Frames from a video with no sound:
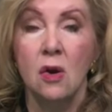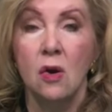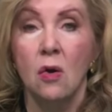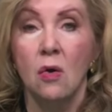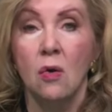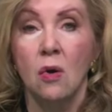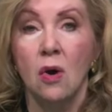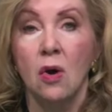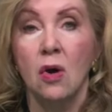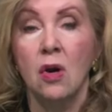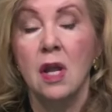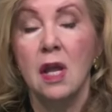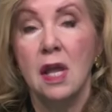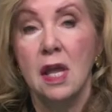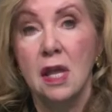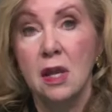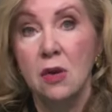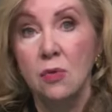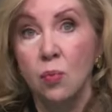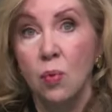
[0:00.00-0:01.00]
or
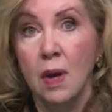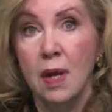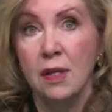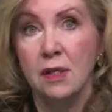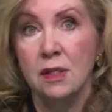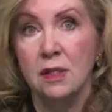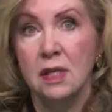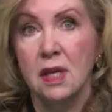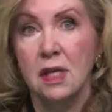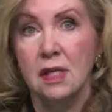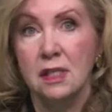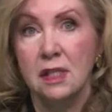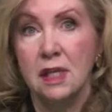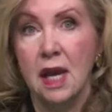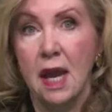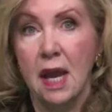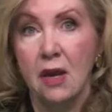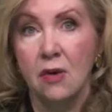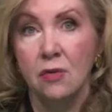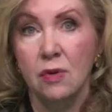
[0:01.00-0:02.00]
he went
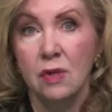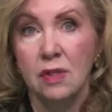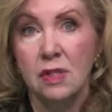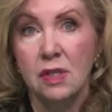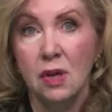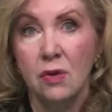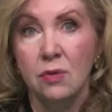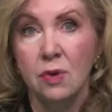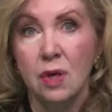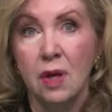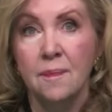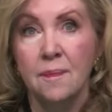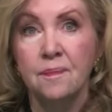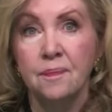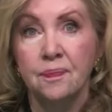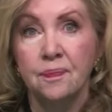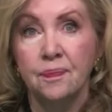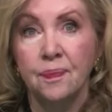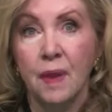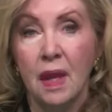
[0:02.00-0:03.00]
to Arizona
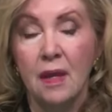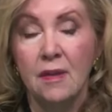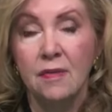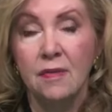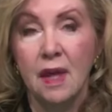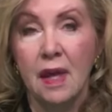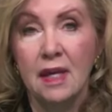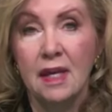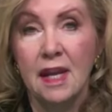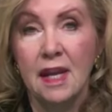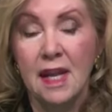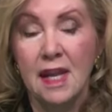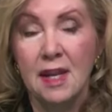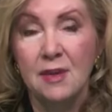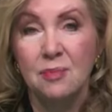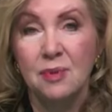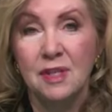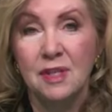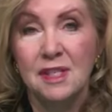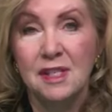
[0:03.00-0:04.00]
that he
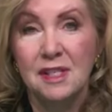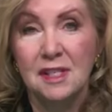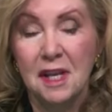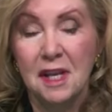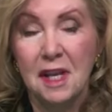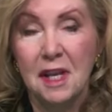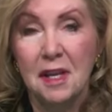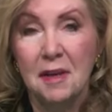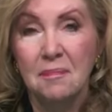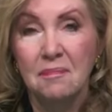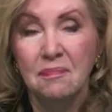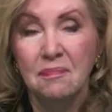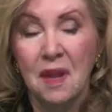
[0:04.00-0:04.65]
would see.